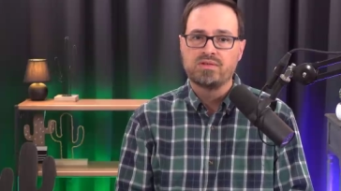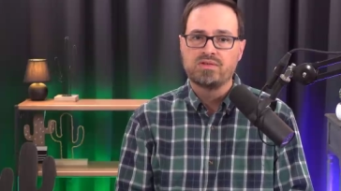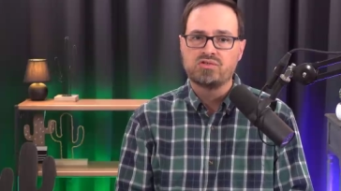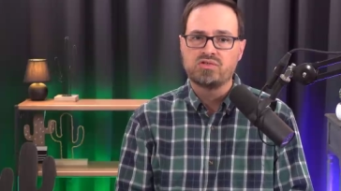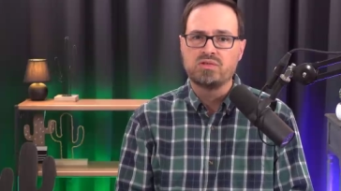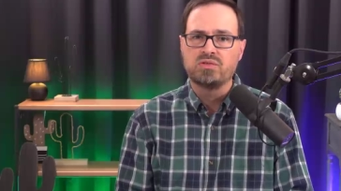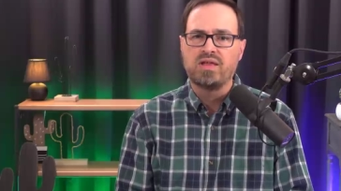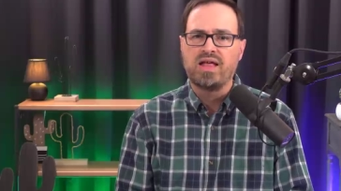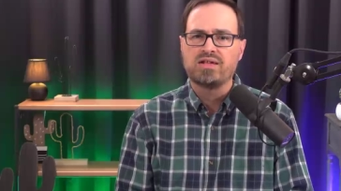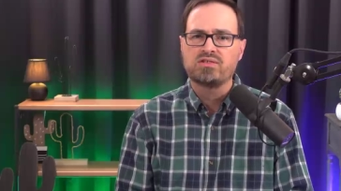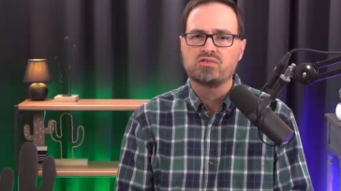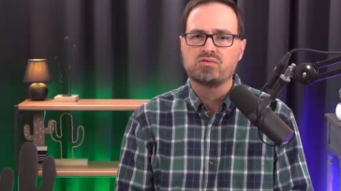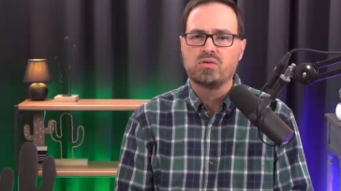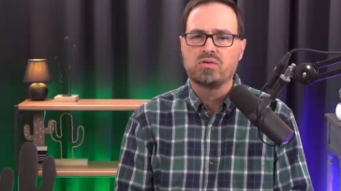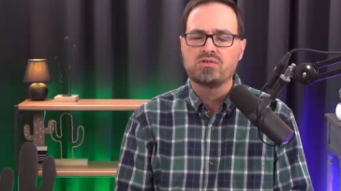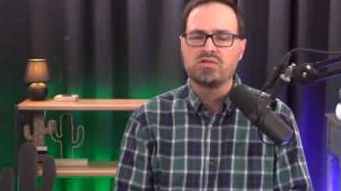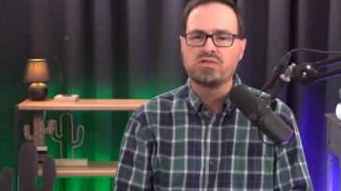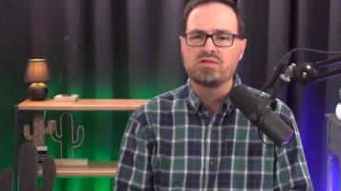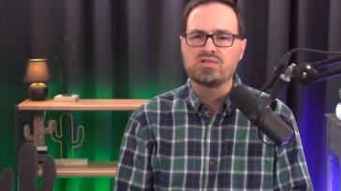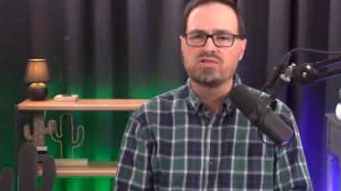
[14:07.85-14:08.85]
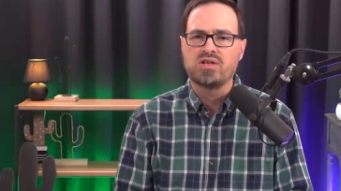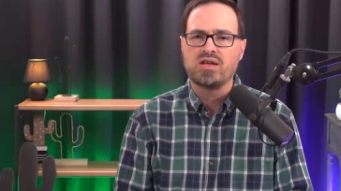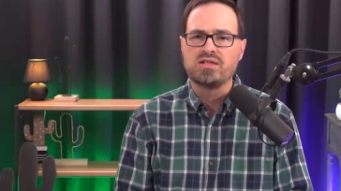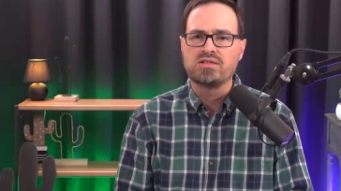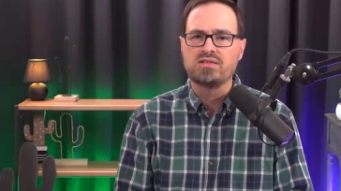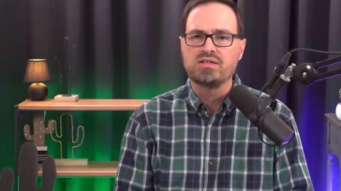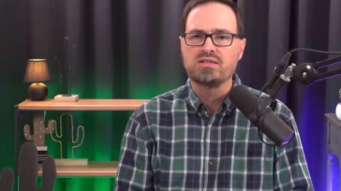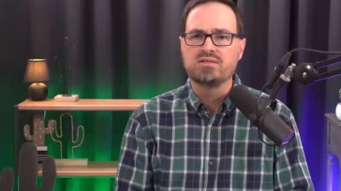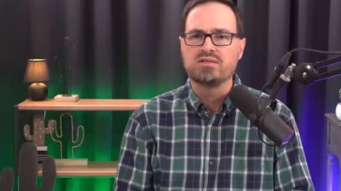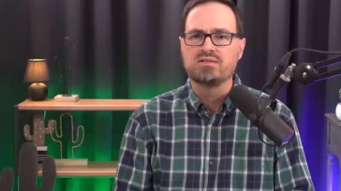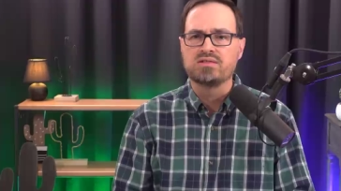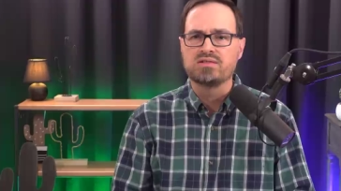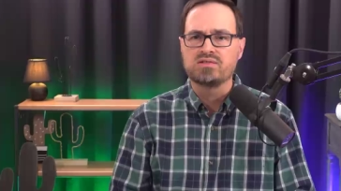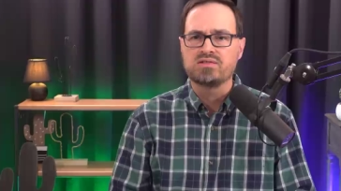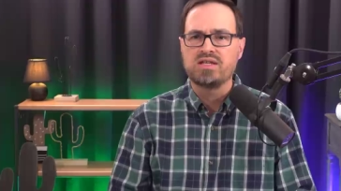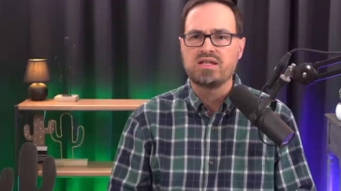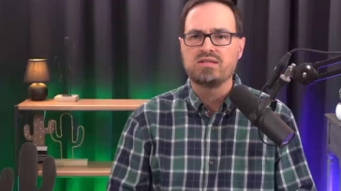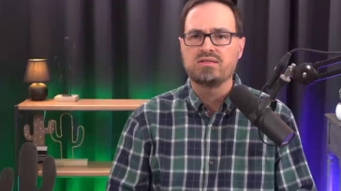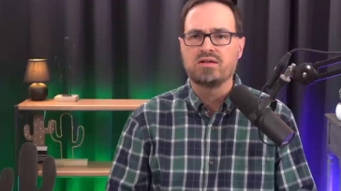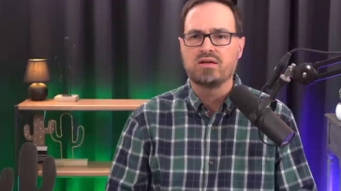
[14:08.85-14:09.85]
She latched onto this idea that the
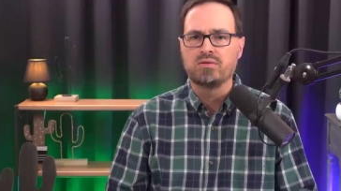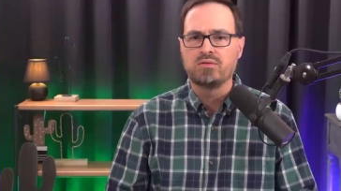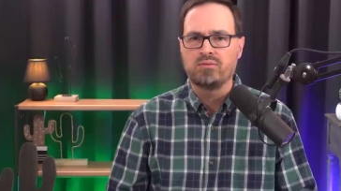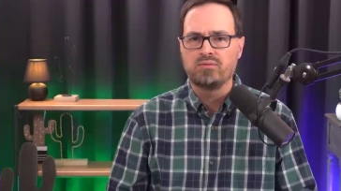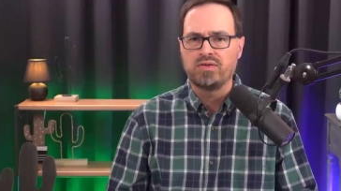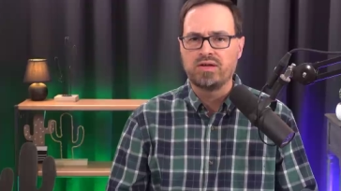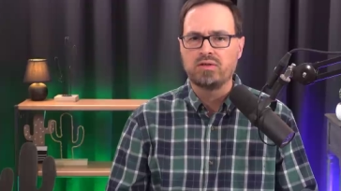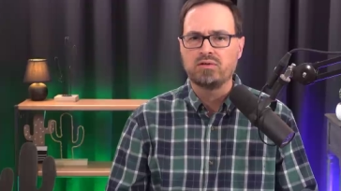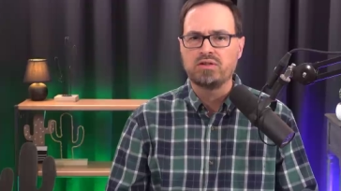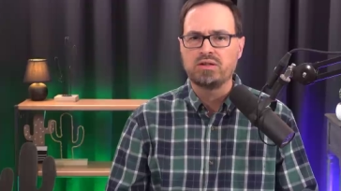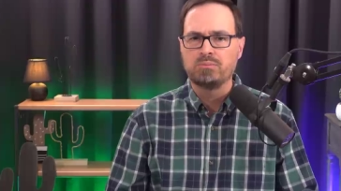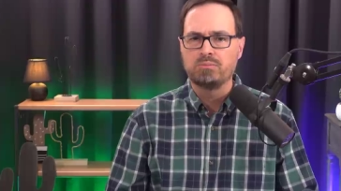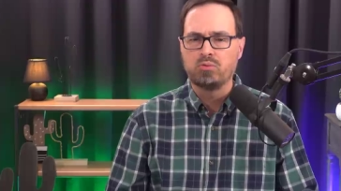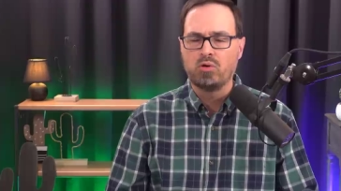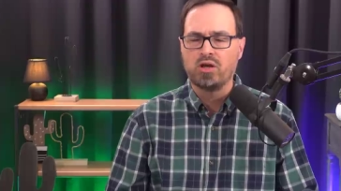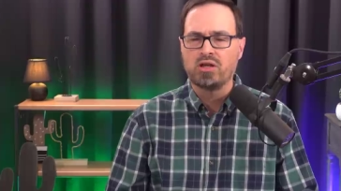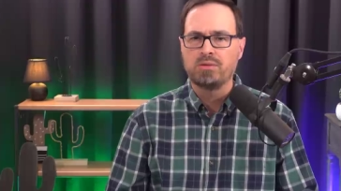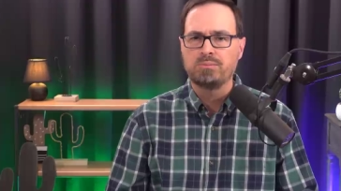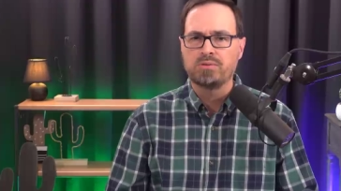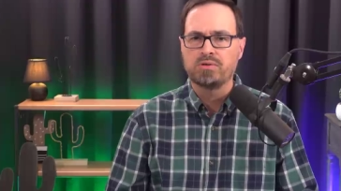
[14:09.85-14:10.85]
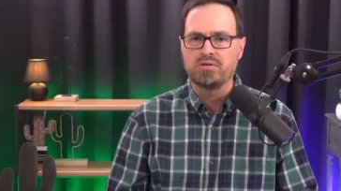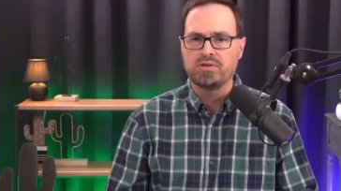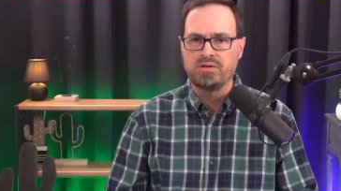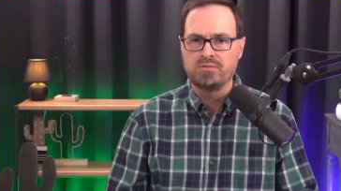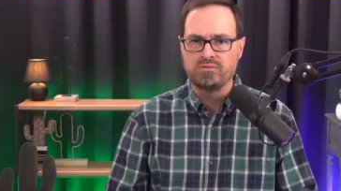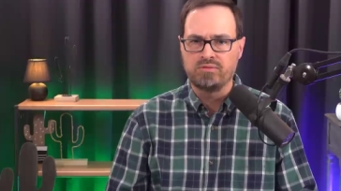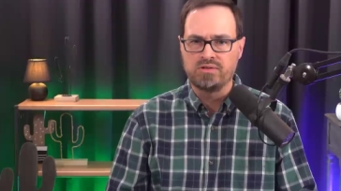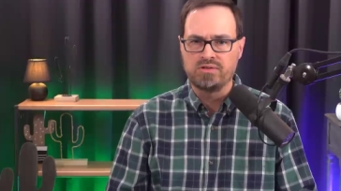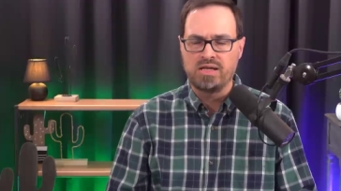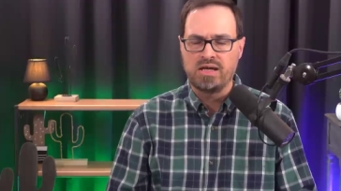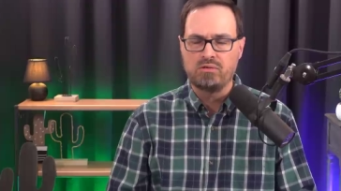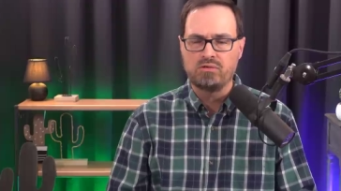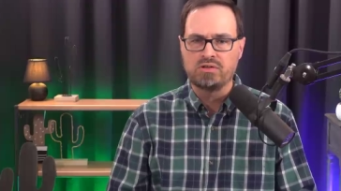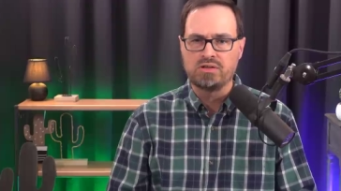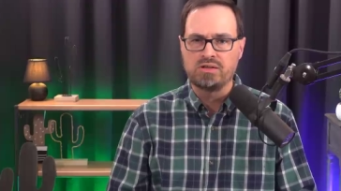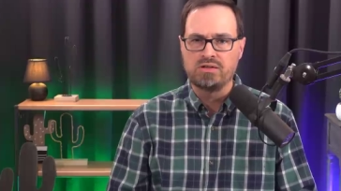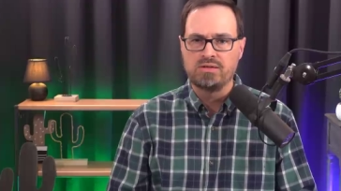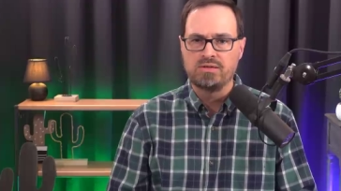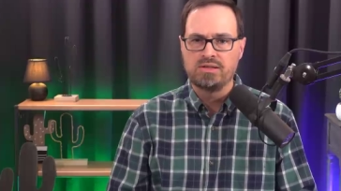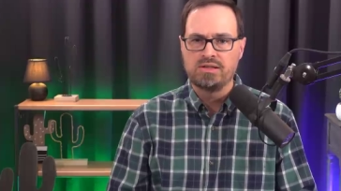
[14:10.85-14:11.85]
state unfairly brought up her
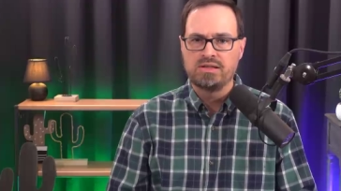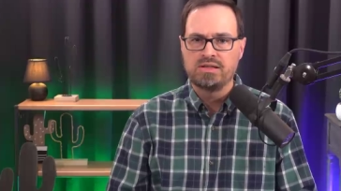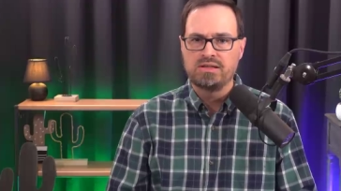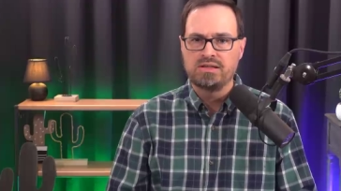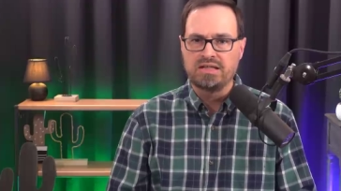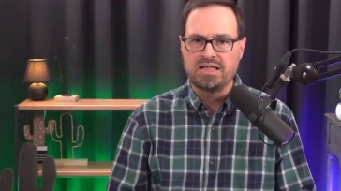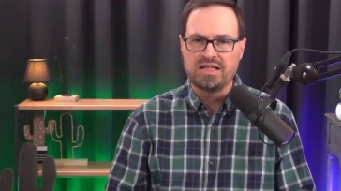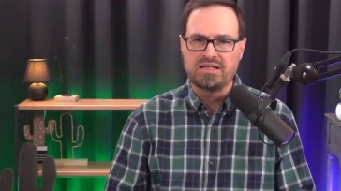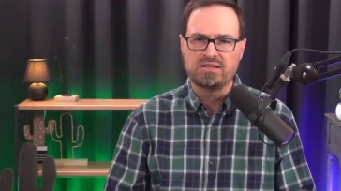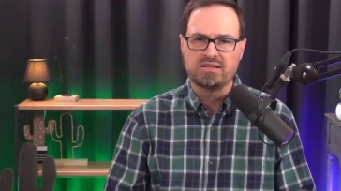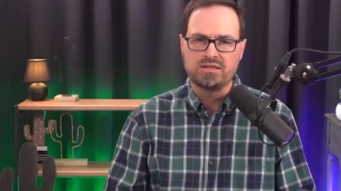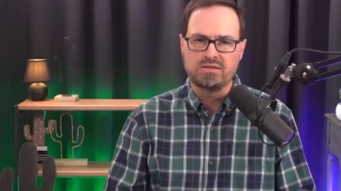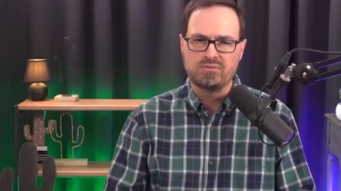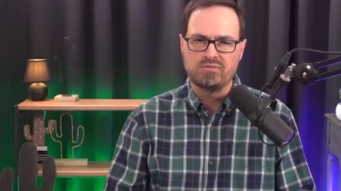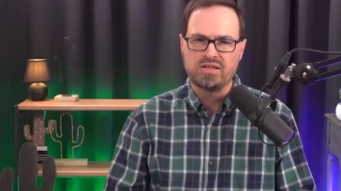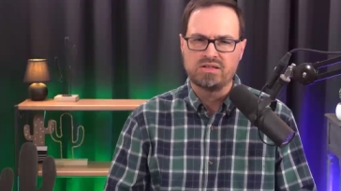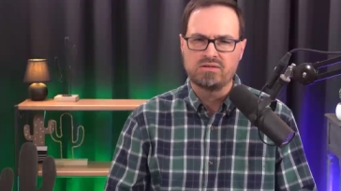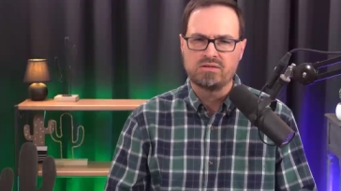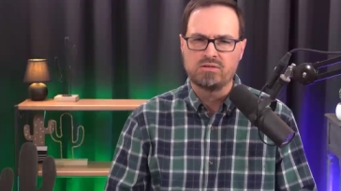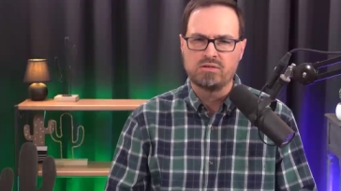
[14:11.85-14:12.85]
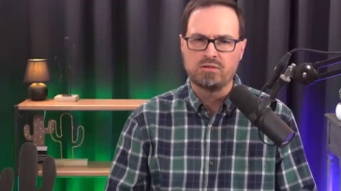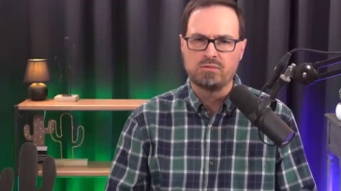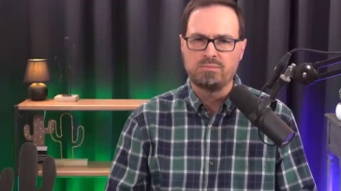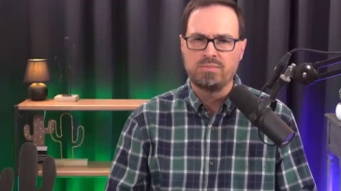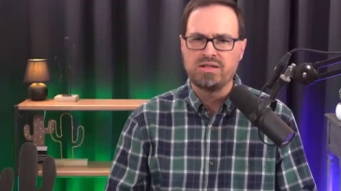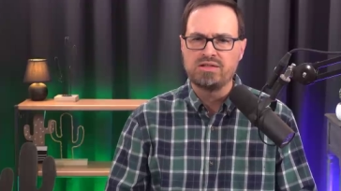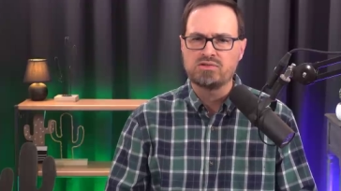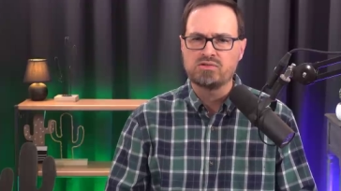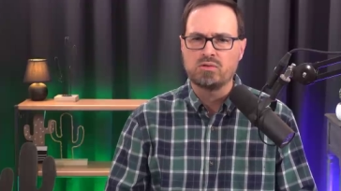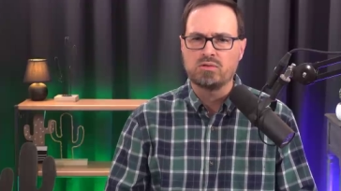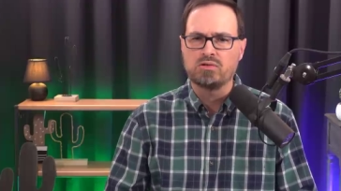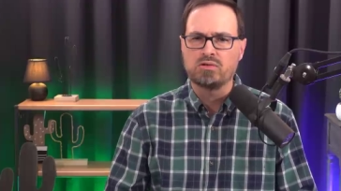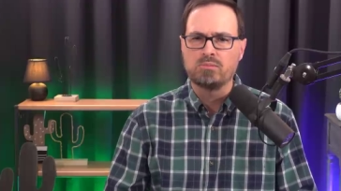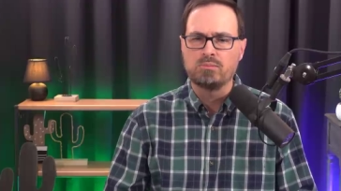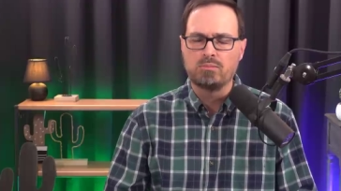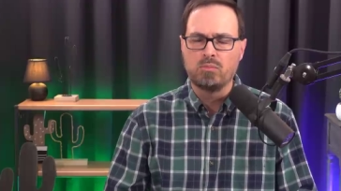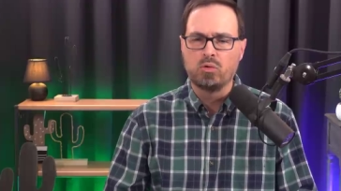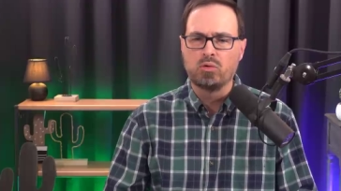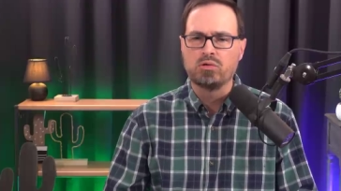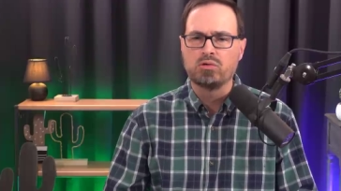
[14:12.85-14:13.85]
infidelity and convicted her based on her
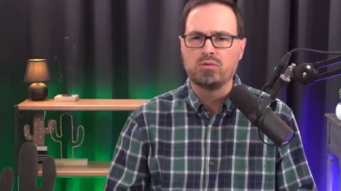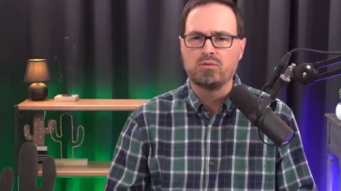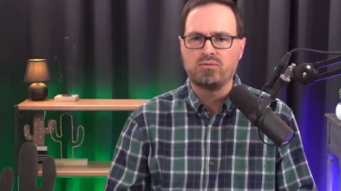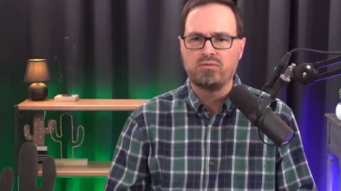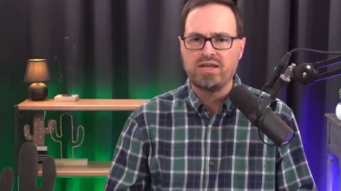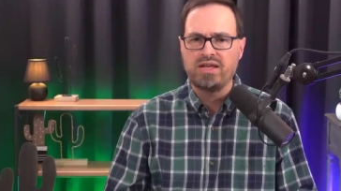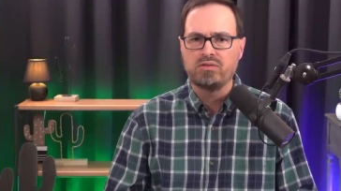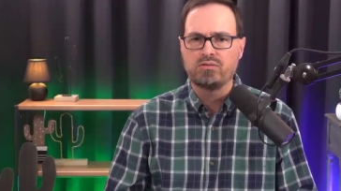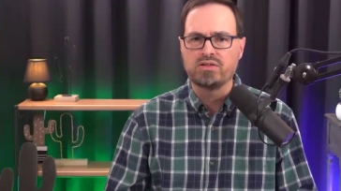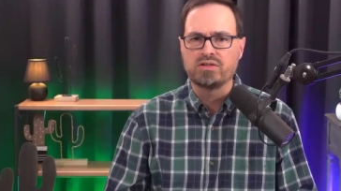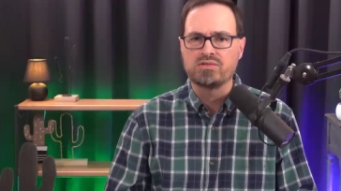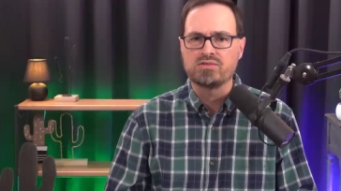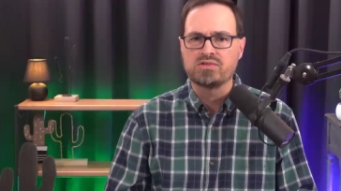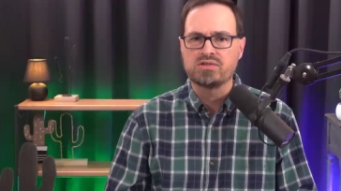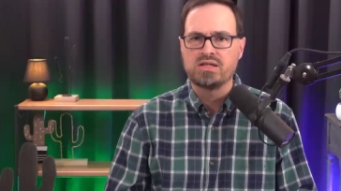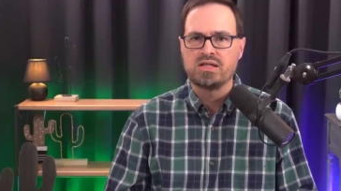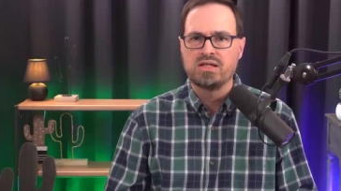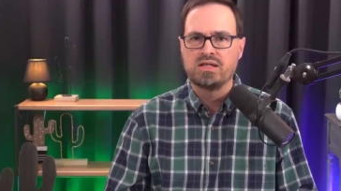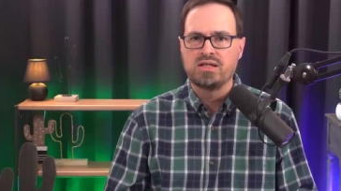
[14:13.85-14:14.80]
moral failings